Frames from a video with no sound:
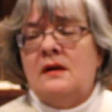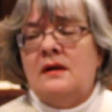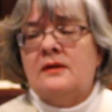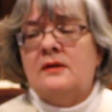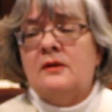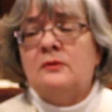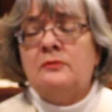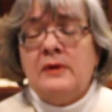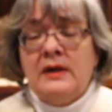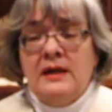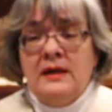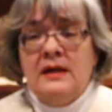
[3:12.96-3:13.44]

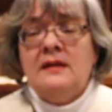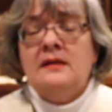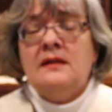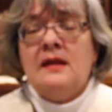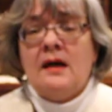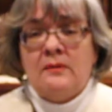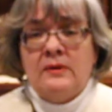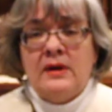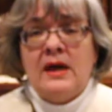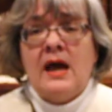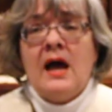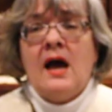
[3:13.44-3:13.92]
The reading
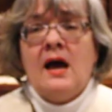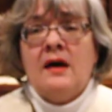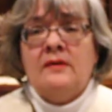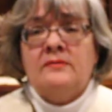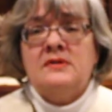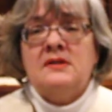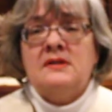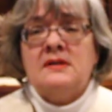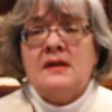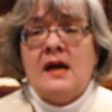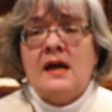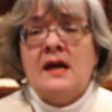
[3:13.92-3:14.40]
that we
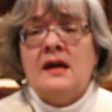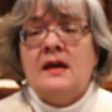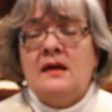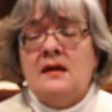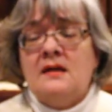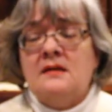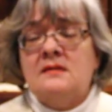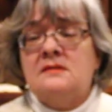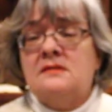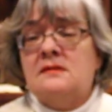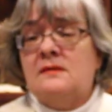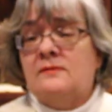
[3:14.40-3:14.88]
have today
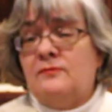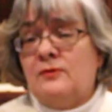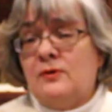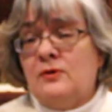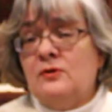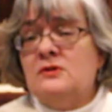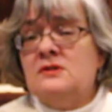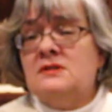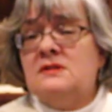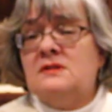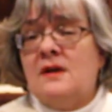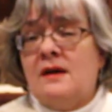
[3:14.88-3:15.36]
is the
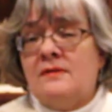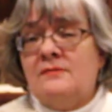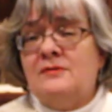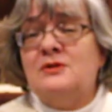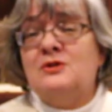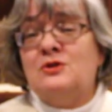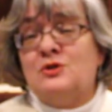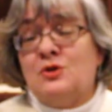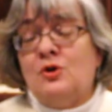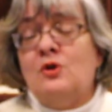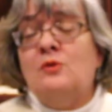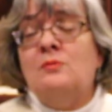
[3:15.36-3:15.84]
first of the
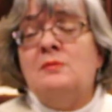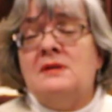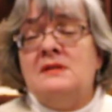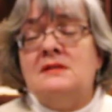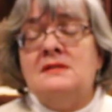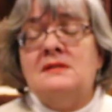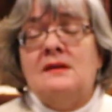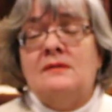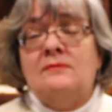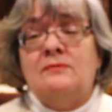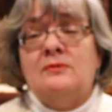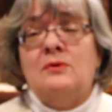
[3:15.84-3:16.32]

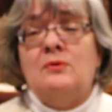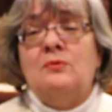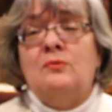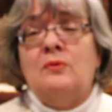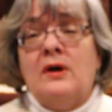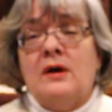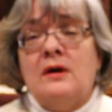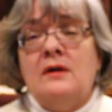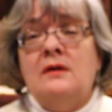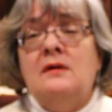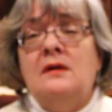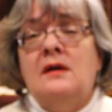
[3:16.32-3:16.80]
sermons, if you
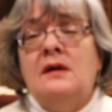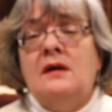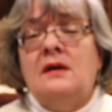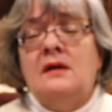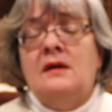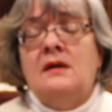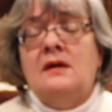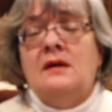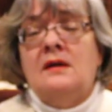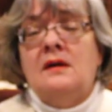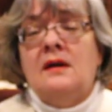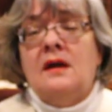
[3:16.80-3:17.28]
will,
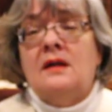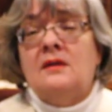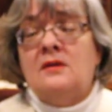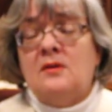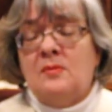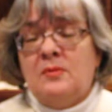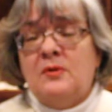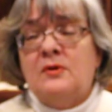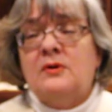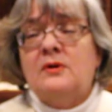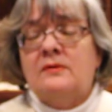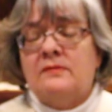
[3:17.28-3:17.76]
in the
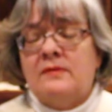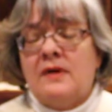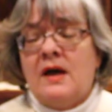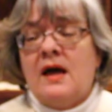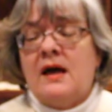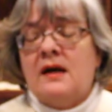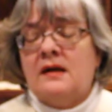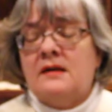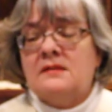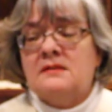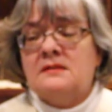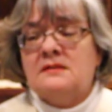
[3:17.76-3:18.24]
book of
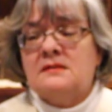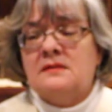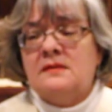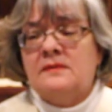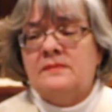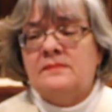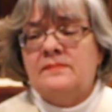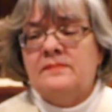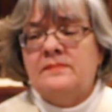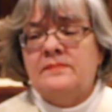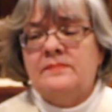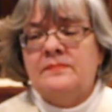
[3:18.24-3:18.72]
Acts.
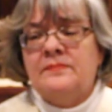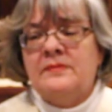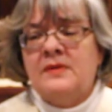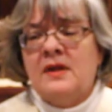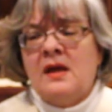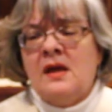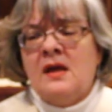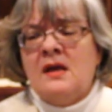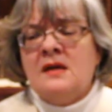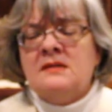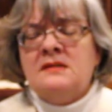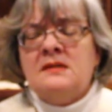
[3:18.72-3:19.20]

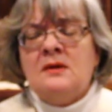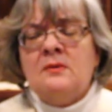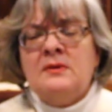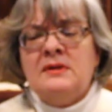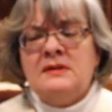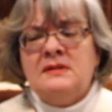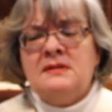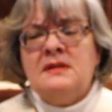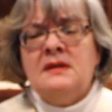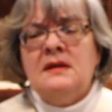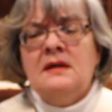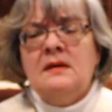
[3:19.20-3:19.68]
So
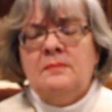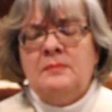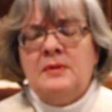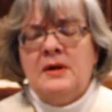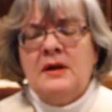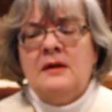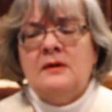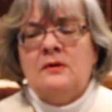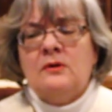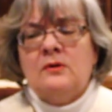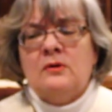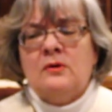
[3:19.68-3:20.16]
we see a
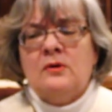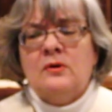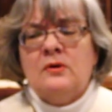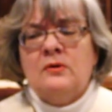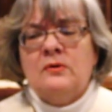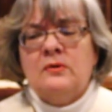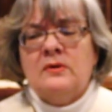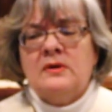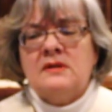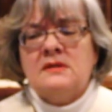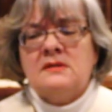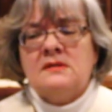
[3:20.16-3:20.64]
Peter
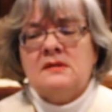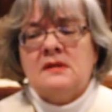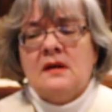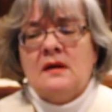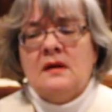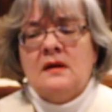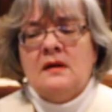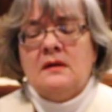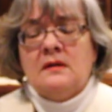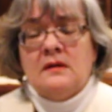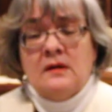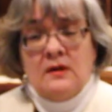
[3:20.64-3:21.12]
who is
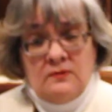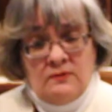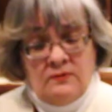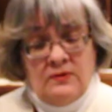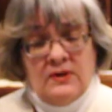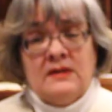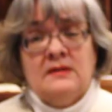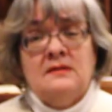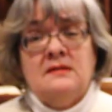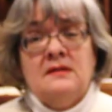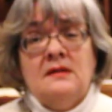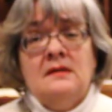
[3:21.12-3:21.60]

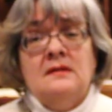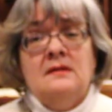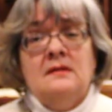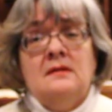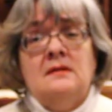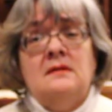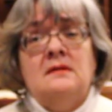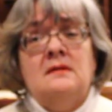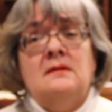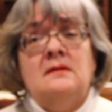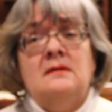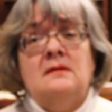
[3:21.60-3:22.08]
convicted
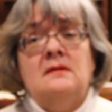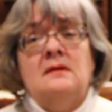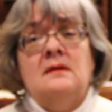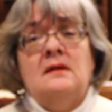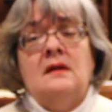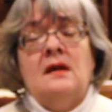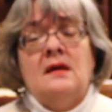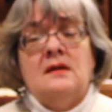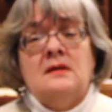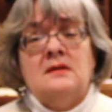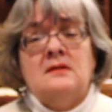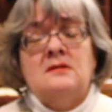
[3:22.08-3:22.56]

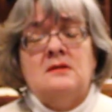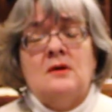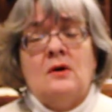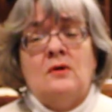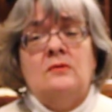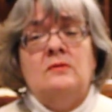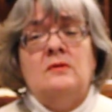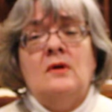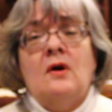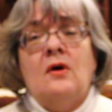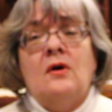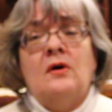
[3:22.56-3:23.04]
in his
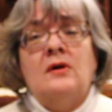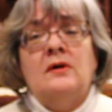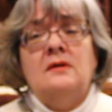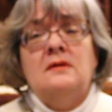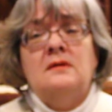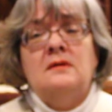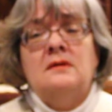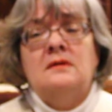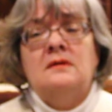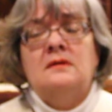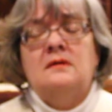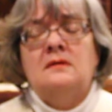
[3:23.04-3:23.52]
own heart,
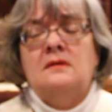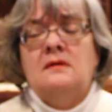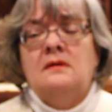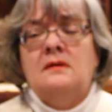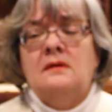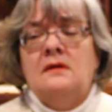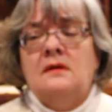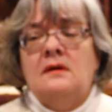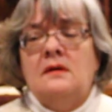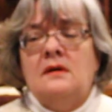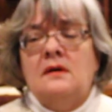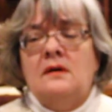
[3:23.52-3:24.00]

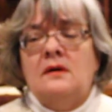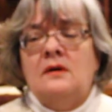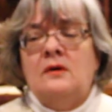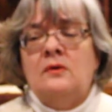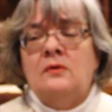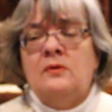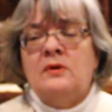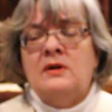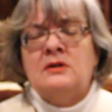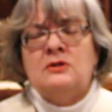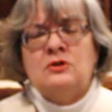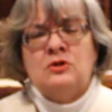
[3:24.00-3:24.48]

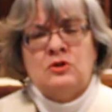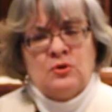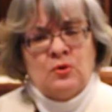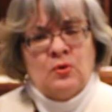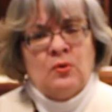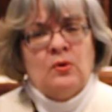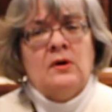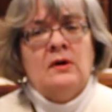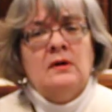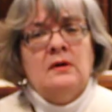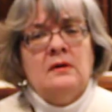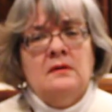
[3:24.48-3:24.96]
who is
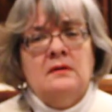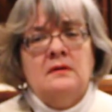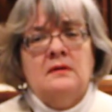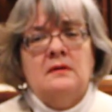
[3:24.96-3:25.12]
sure,